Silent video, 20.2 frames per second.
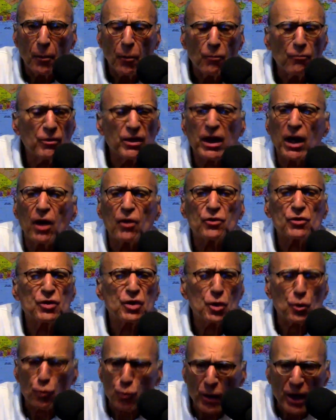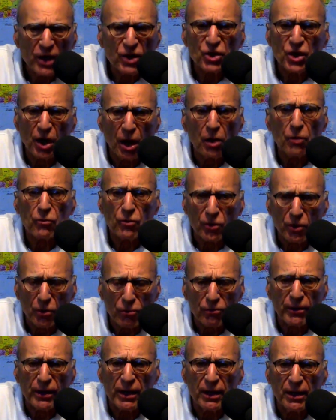regardless of your race, color, or
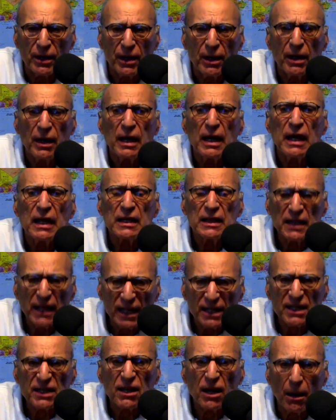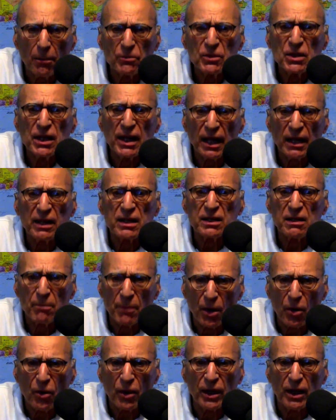creed. Let's come together as
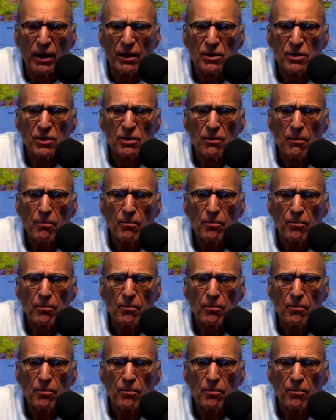Americans.